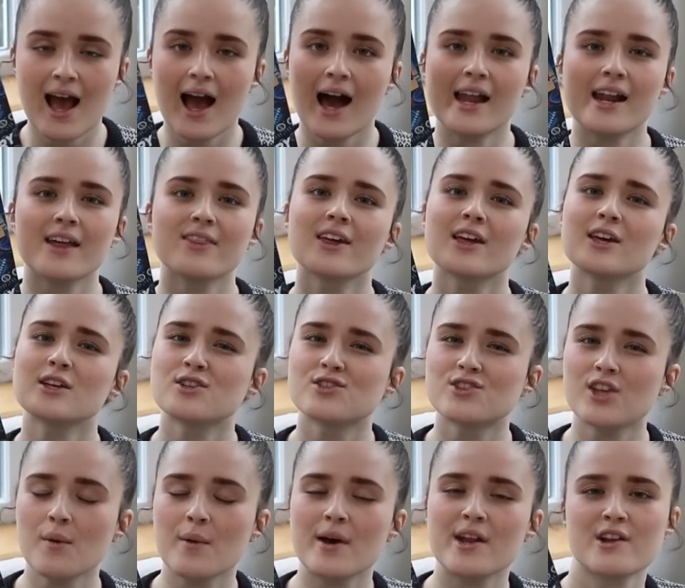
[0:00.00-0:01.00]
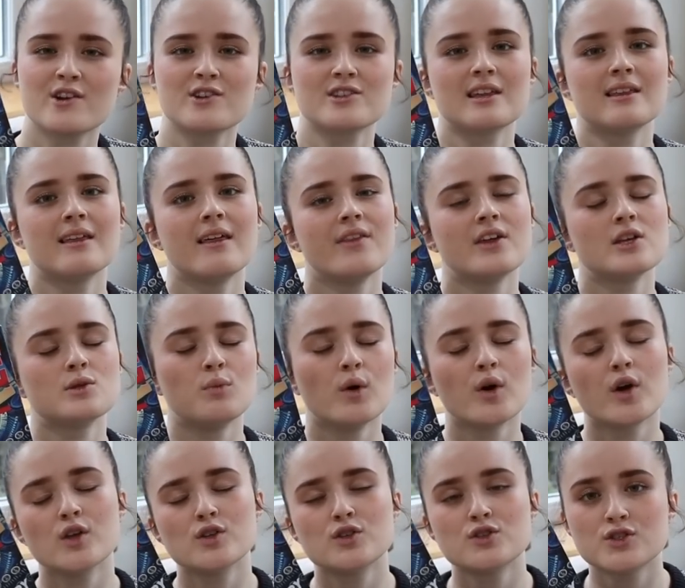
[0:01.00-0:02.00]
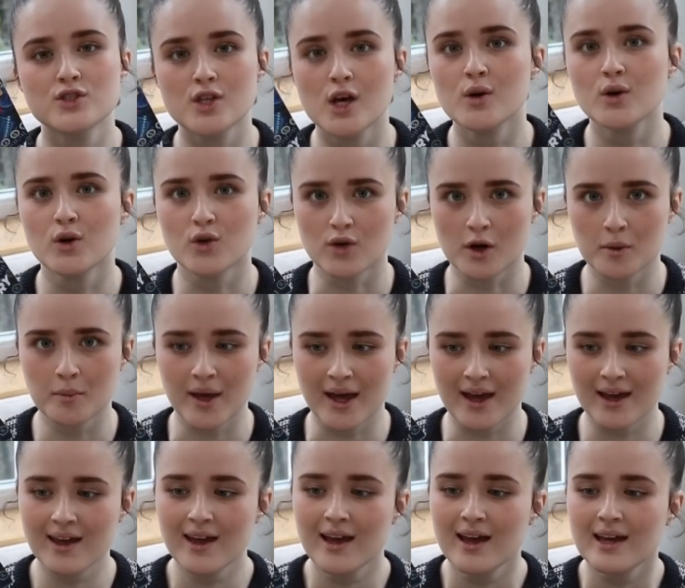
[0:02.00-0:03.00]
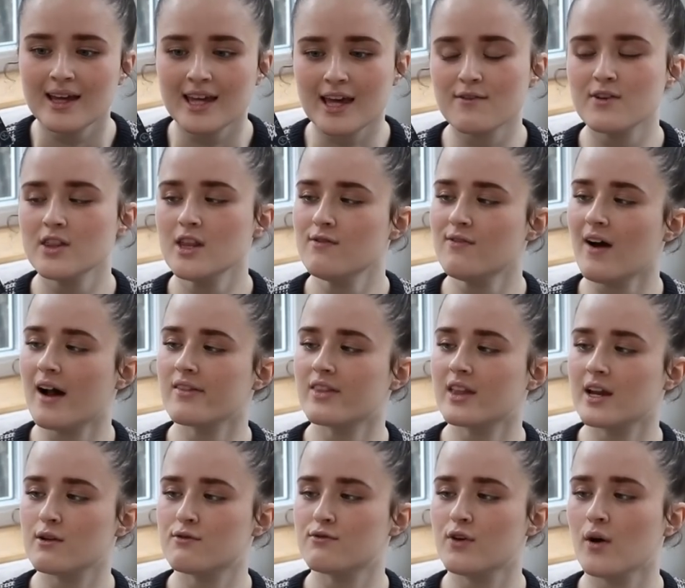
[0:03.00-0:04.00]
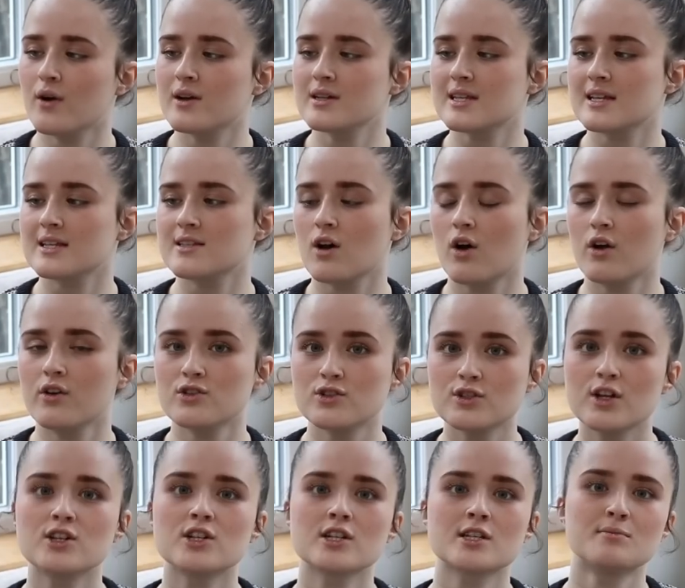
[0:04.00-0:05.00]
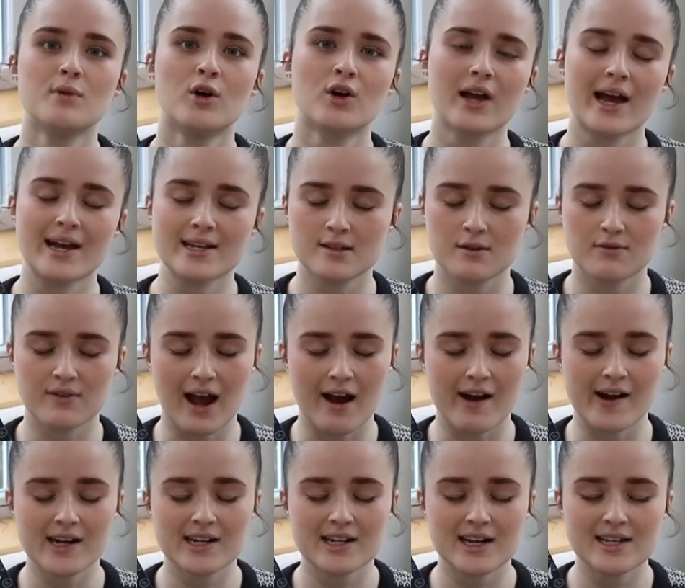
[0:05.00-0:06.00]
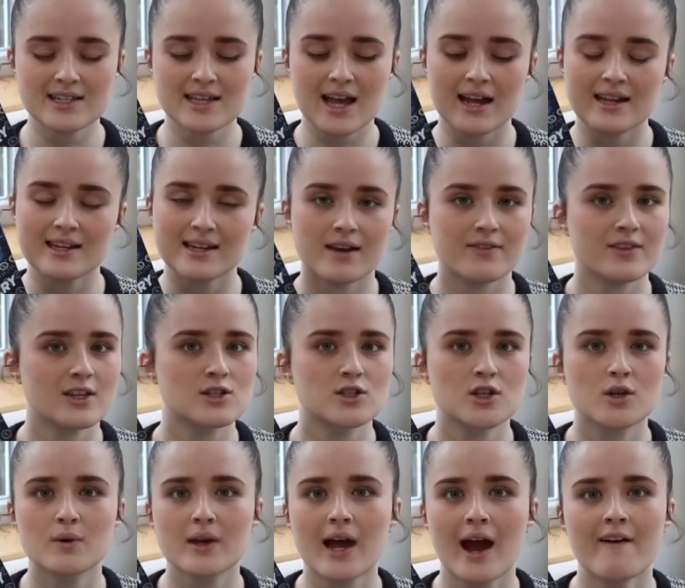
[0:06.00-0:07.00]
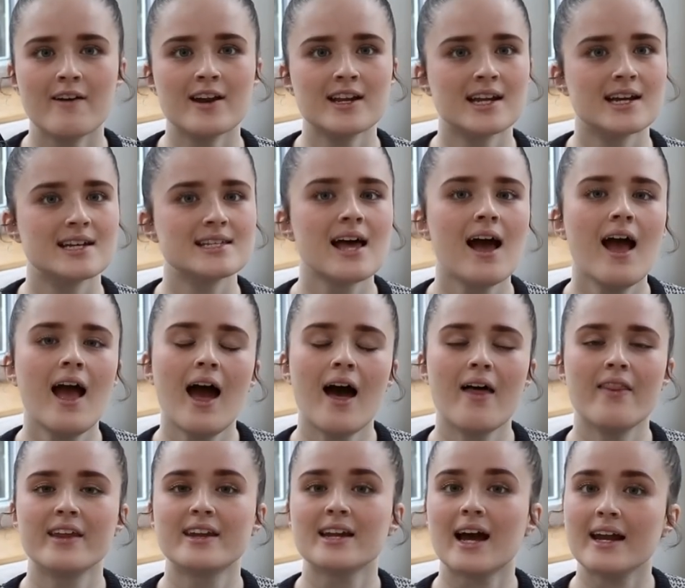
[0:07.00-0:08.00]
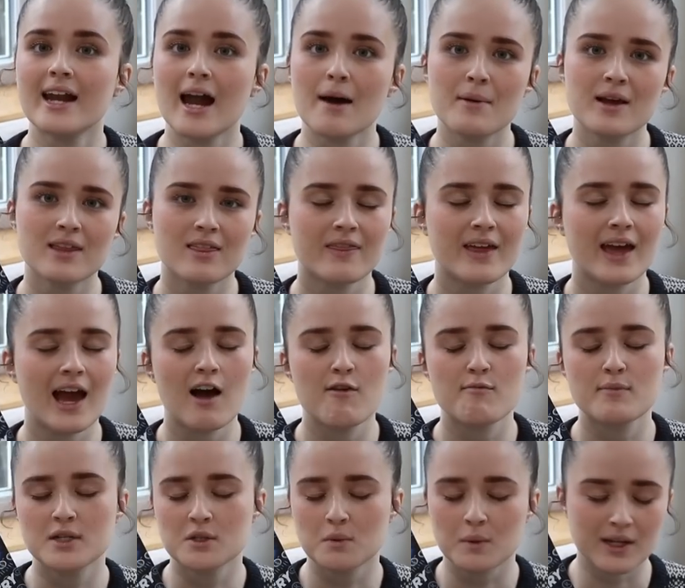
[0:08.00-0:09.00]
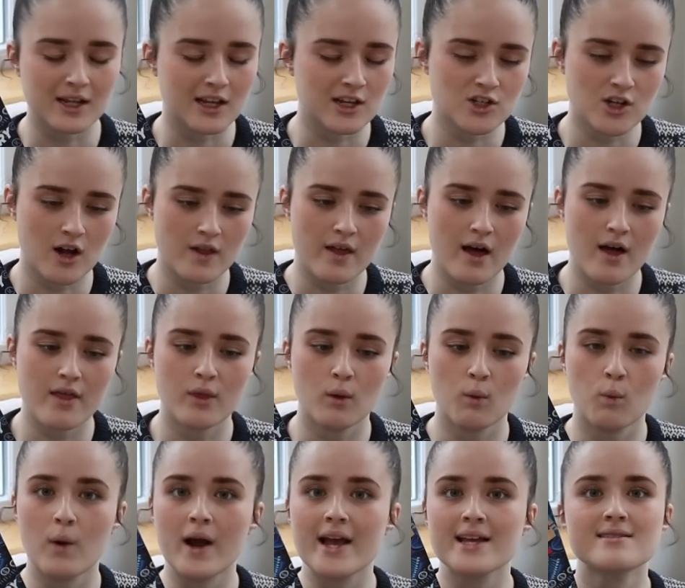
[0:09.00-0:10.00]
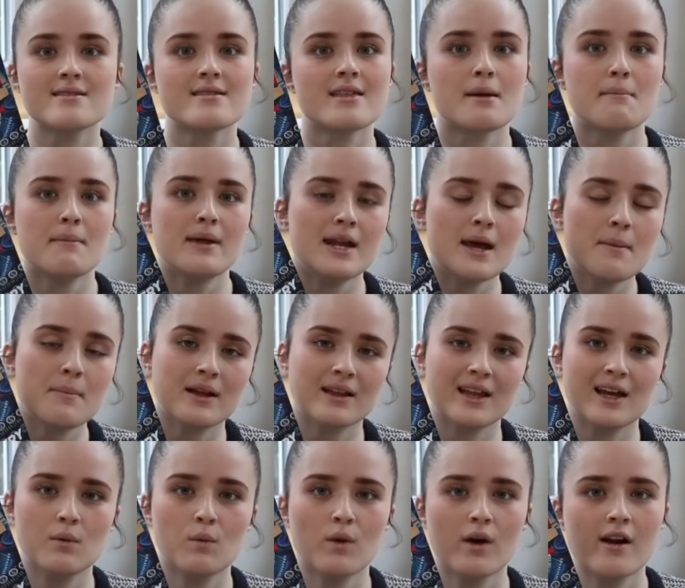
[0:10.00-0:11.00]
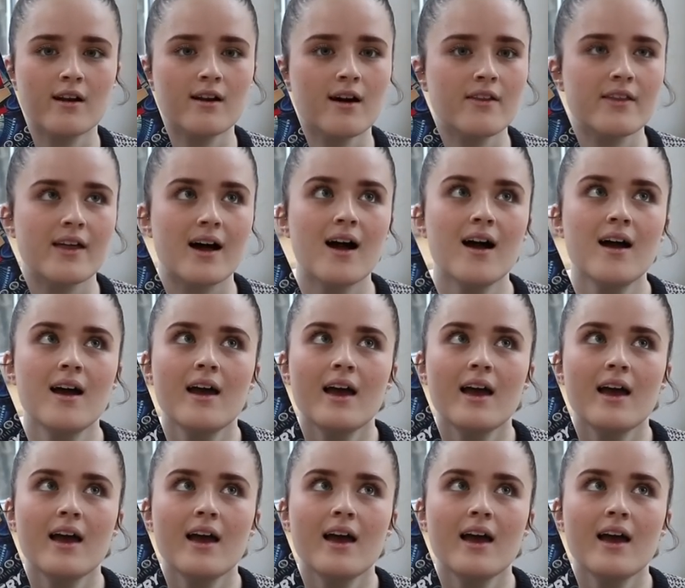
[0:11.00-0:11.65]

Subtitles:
And I think it's so interesting that this book is so gripping, given the fact that it focuses on such a small cast of characters, and yet these two characters and the dynamic that they have between each other, the ways that they manipulate one another,